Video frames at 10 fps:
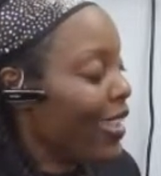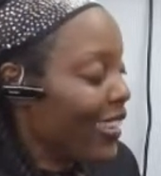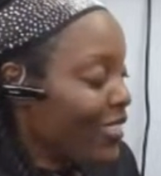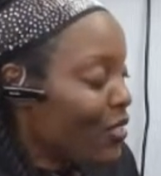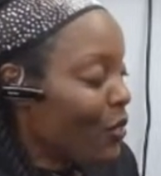
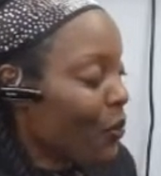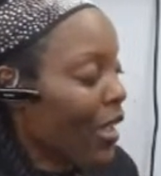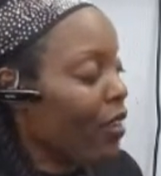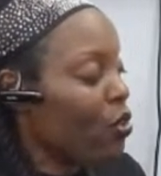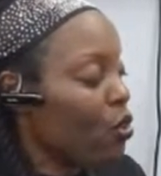it's so
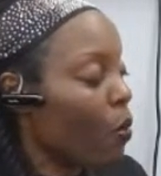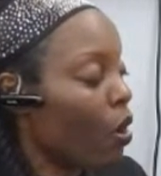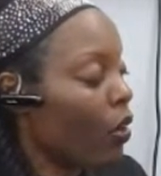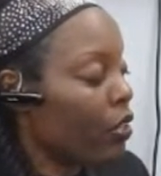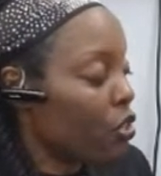that you
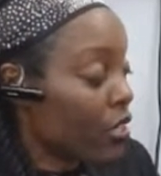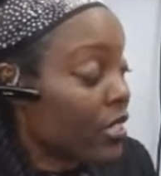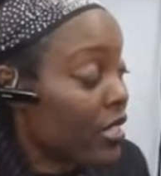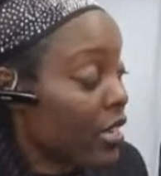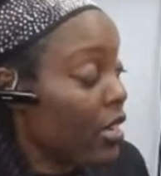all can
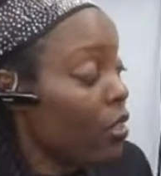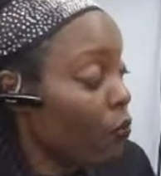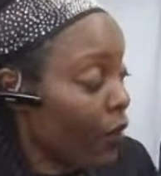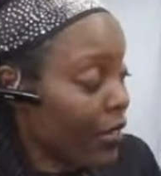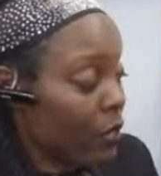just see the
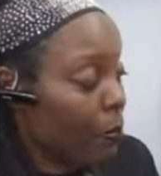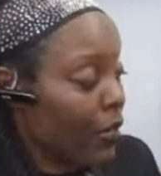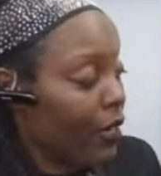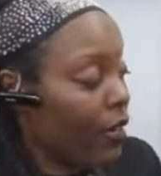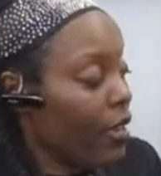
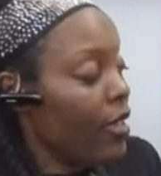recipe,